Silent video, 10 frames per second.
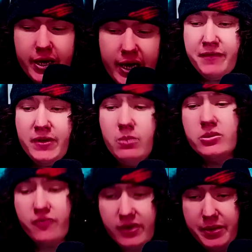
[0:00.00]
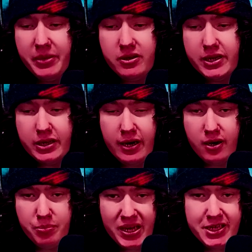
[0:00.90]
Even with the film's $3
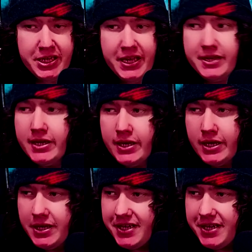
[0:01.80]
million budget,